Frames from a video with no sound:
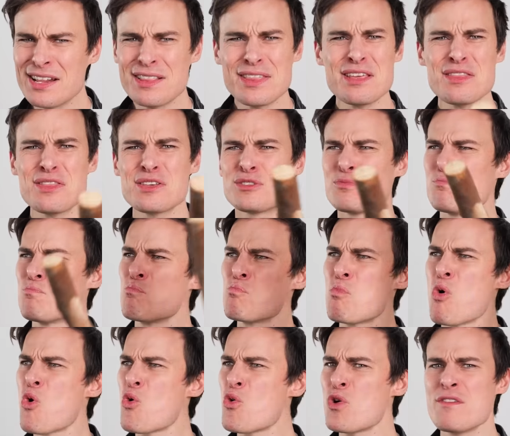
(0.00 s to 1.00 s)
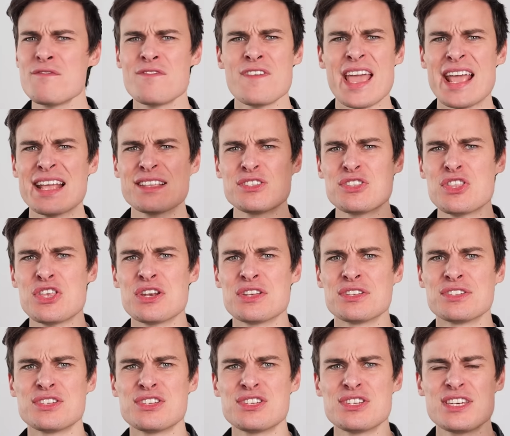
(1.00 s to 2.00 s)
anything that's more advanced than
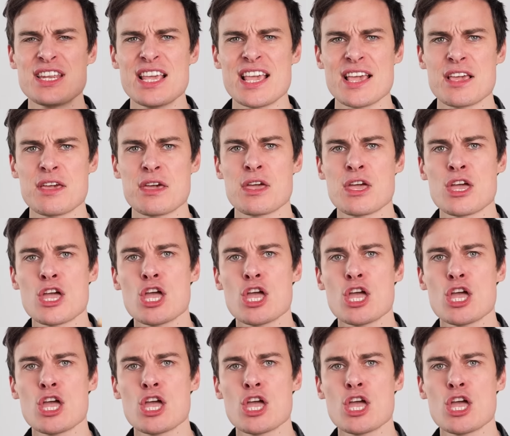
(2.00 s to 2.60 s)
a stick,